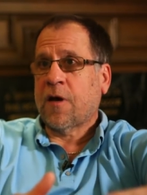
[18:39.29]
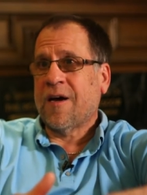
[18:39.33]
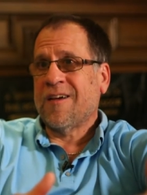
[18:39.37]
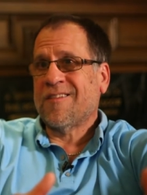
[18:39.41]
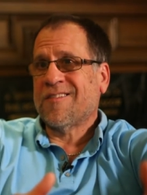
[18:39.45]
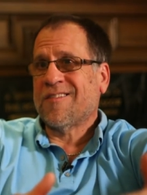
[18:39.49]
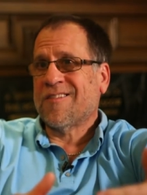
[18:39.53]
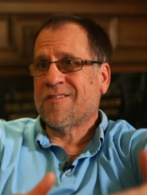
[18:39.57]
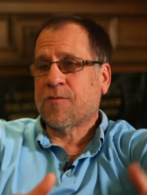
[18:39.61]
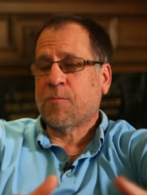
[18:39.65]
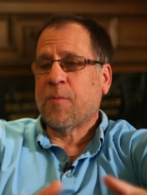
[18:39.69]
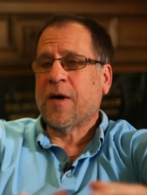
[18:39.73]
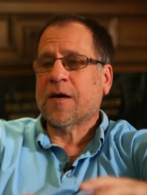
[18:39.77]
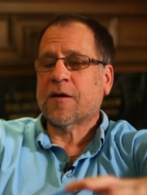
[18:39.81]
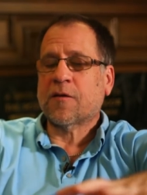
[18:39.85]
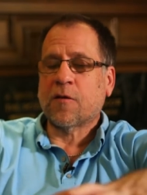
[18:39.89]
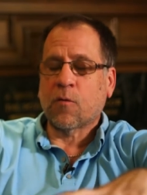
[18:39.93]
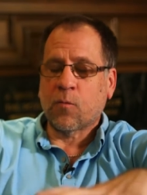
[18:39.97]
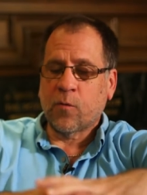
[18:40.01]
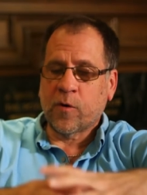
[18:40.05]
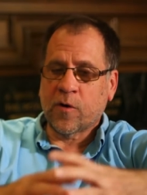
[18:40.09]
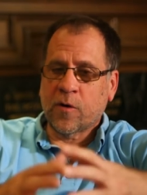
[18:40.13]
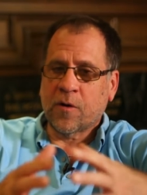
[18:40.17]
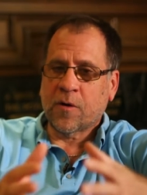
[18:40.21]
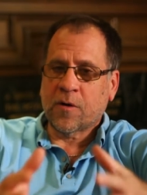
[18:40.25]
I suspect
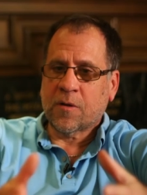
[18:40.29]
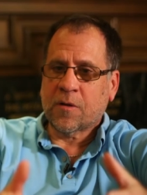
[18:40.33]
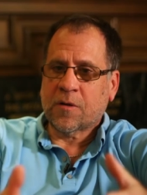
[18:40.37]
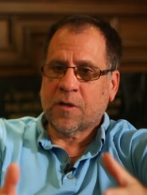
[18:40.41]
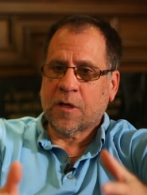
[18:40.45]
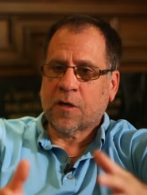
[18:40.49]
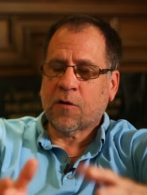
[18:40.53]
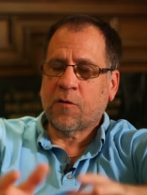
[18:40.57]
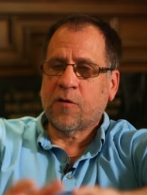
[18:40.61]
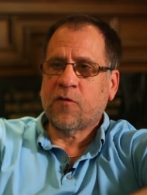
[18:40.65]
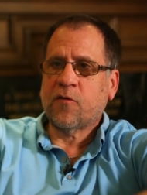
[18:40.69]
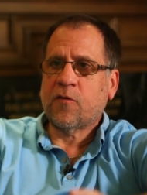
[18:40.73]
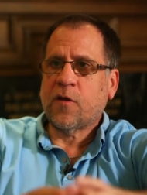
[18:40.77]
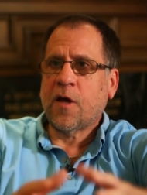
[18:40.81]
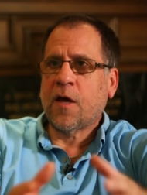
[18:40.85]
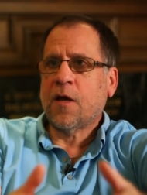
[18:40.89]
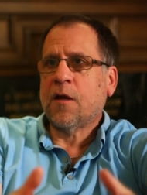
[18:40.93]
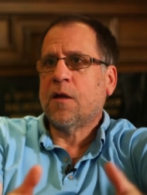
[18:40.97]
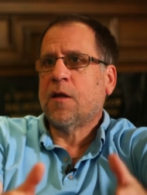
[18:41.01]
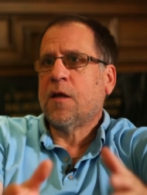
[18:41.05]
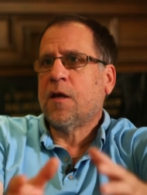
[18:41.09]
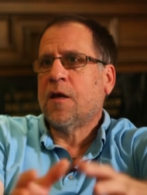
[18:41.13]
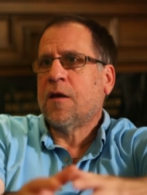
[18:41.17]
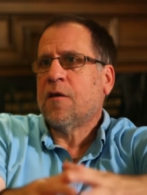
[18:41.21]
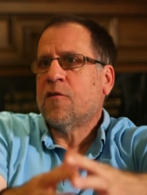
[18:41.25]
that we're that
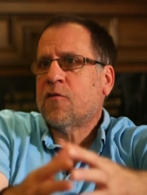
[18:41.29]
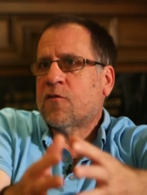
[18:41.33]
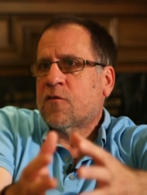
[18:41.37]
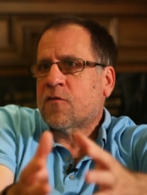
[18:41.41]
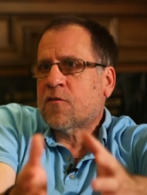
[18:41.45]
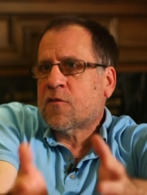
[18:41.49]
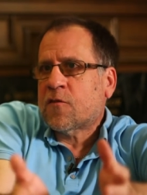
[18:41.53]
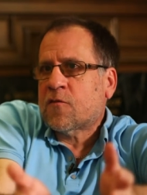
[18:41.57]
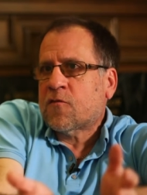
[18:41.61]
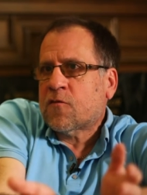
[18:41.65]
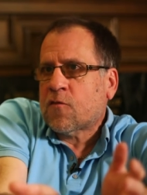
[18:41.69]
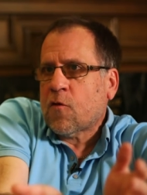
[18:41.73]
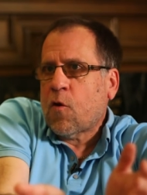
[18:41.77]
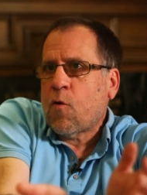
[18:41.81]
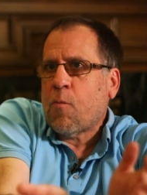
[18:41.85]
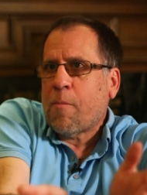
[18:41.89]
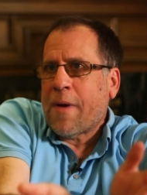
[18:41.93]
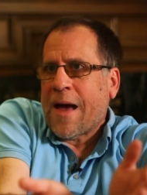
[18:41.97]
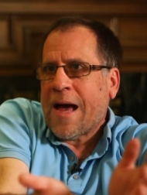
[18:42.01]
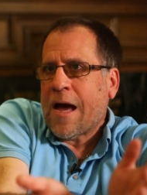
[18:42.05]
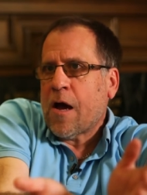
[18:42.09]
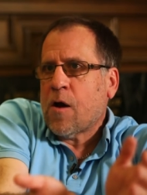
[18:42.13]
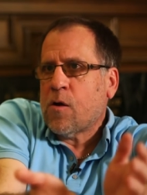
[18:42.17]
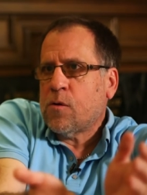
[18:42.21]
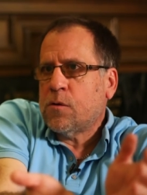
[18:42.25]
Christianity is so
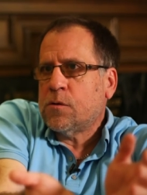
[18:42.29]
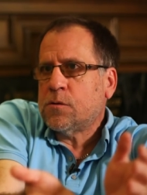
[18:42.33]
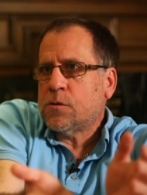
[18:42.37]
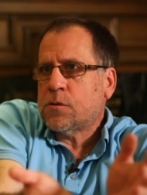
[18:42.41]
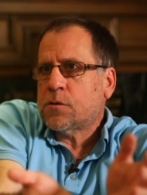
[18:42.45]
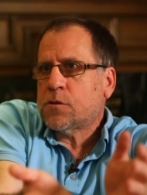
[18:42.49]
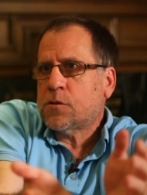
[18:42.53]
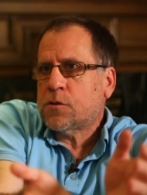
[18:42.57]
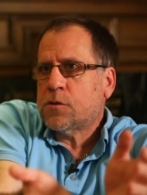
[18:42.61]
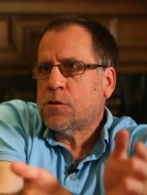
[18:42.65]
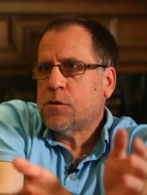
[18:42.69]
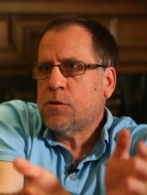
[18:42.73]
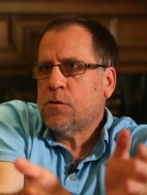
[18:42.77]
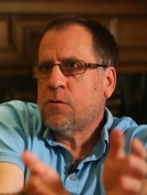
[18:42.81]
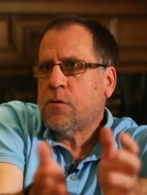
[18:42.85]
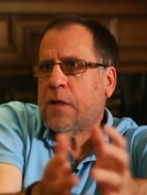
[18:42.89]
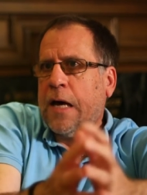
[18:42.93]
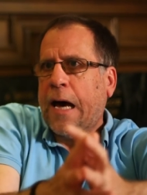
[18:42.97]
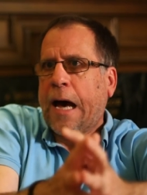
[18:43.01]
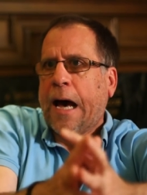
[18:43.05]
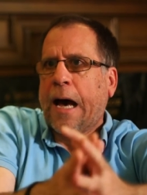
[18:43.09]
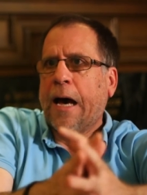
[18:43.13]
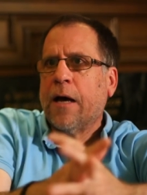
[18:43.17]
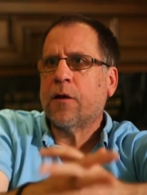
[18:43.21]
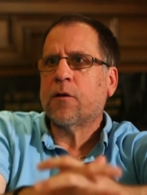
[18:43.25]
bound to
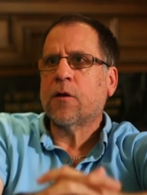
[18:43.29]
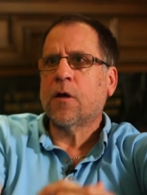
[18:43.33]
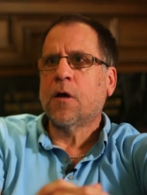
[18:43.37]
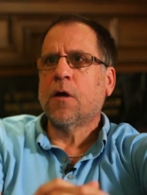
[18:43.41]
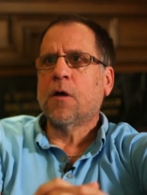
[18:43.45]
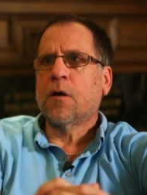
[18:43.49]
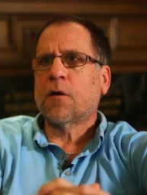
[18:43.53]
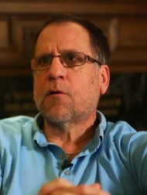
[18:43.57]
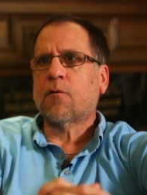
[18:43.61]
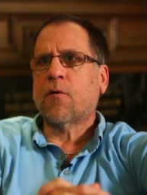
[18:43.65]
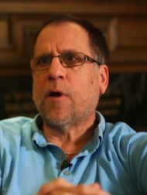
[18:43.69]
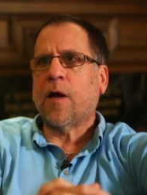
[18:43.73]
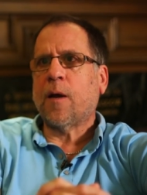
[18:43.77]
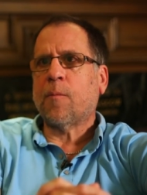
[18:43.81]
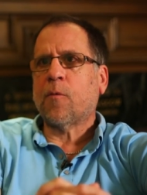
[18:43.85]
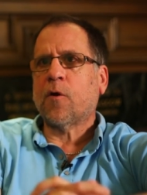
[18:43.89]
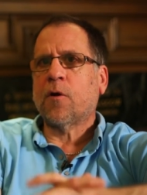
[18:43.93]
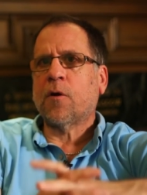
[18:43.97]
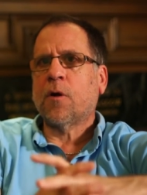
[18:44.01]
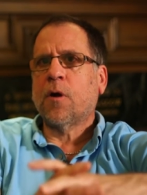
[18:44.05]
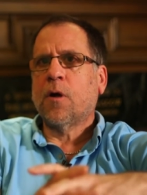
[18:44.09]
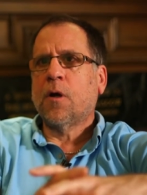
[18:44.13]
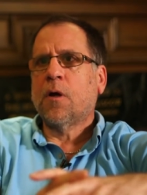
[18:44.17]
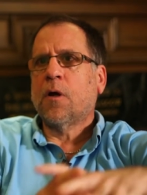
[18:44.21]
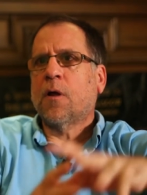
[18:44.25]
that
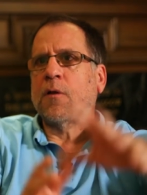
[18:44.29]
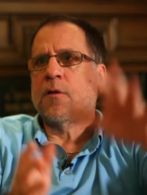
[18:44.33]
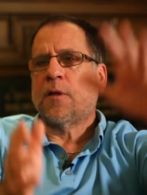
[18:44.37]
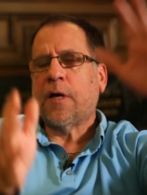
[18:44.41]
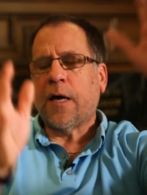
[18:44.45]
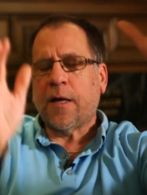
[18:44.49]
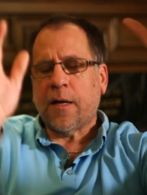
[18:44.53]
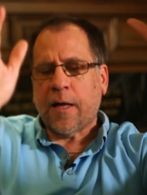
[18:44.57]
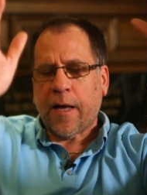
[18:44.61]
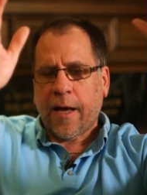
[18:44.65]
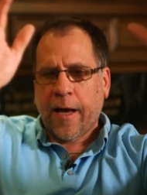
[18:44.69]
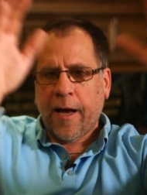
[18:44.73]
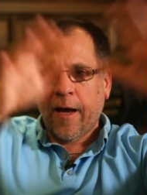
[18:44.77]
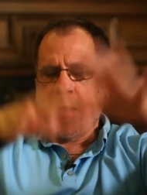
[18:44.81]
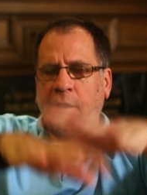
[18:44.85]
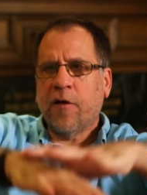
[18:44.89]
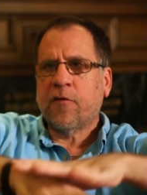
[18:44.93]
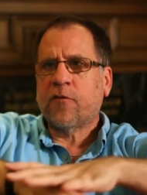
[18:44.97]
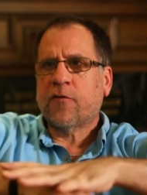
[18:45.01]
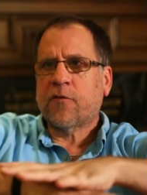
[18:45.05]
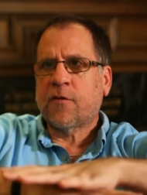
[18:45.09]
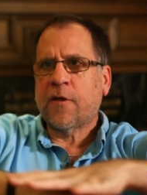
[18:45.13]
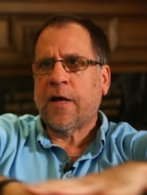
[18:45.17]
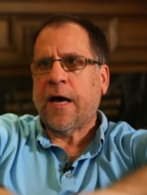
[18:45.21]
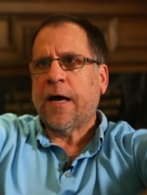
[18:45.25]
grammar that
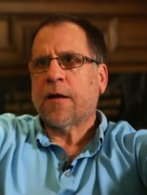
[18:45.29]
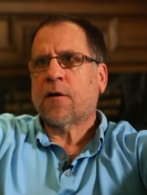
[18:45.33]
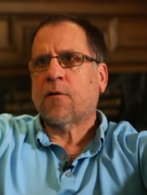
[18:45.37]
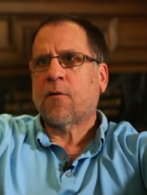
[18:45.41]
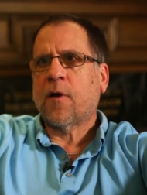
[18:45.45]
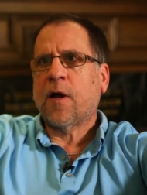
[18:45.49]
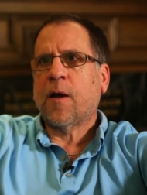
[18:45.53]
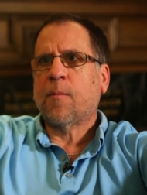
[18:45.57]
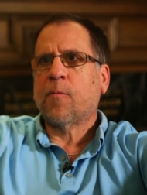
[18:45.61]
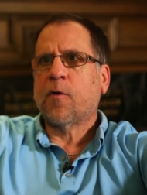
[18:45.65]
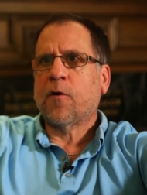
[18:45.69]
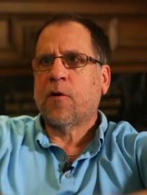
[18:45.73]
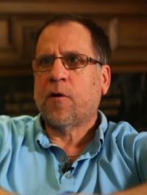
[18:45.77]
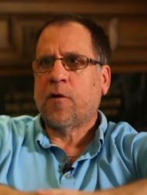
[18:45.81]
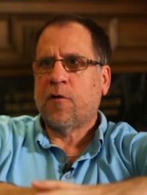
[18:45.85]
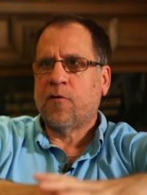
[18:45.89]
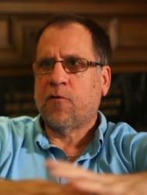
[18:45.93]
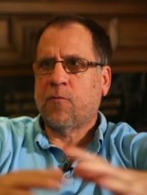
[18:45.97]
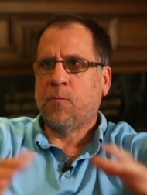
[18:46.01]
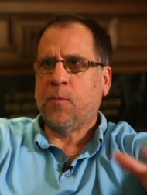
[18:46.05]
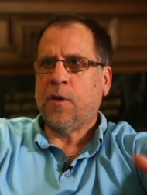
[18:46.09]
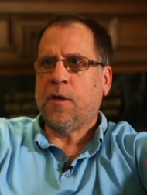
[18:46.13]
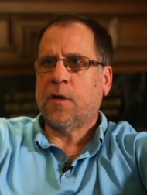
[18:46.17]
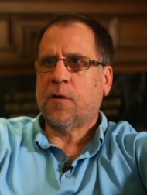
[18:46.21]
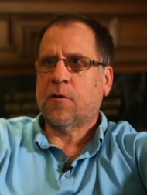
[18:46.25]
as that grammar
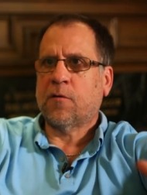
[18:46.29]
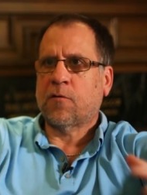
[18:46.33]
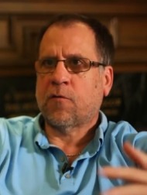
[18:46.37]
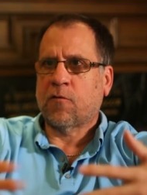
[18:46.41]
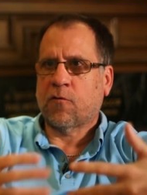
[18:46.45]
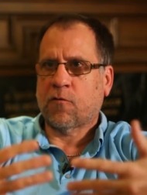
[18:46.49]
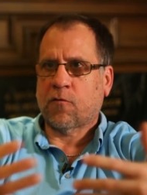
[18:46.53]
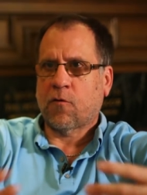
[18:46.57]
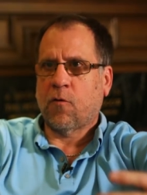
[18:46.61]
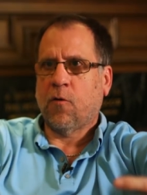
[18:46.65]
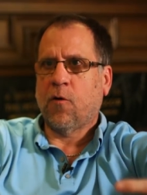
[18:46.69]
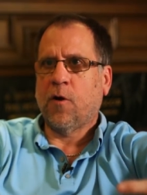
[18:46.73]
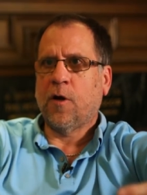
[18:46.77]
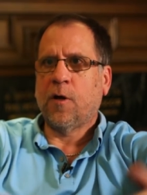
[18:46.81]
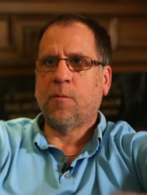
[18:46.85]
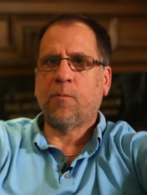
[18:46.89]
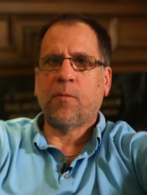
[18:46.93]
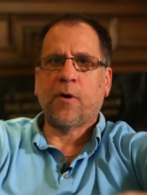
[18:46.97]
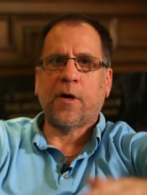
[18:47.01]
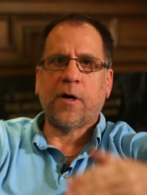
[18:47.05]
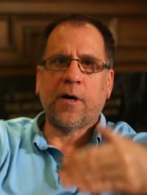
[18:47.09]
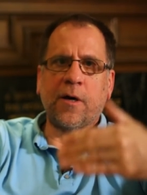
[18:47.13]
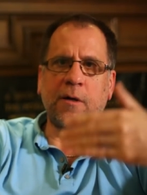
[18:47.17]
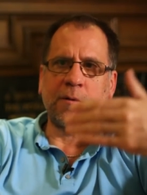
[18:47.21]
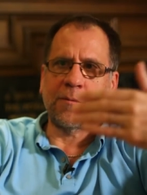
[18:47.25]
is being destroyed
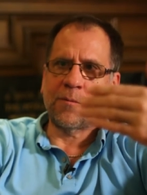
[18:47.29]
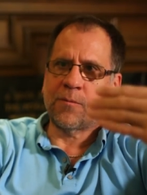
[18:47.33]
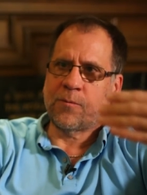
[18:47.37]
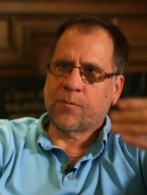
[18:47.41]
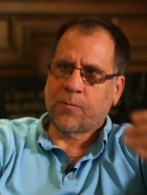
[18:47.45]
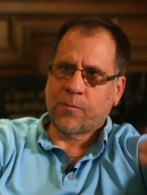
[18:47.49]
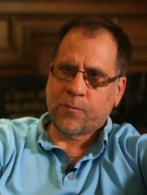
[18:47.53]
by